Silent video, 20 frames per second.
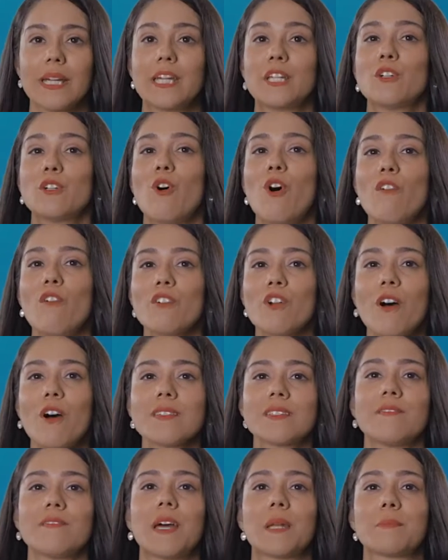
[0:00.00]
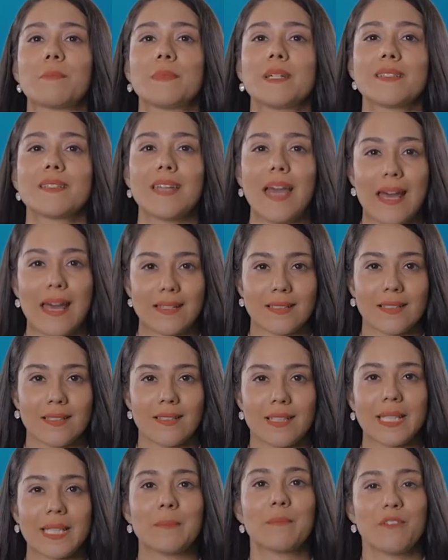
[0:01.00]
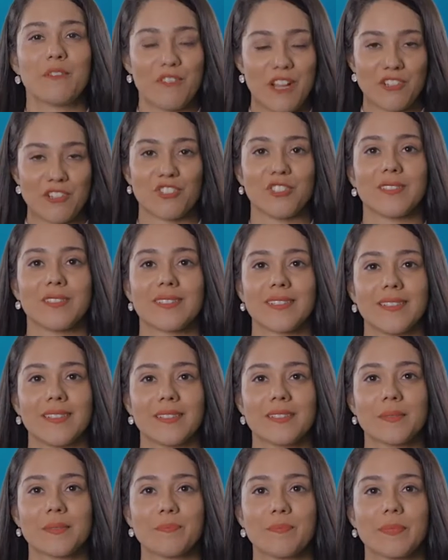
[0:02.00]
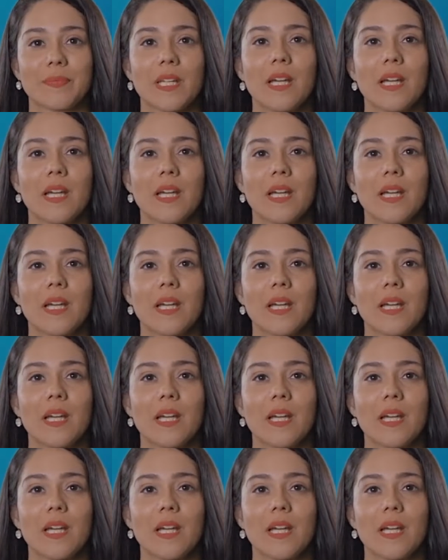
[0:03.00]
in overall development and learning professional skills.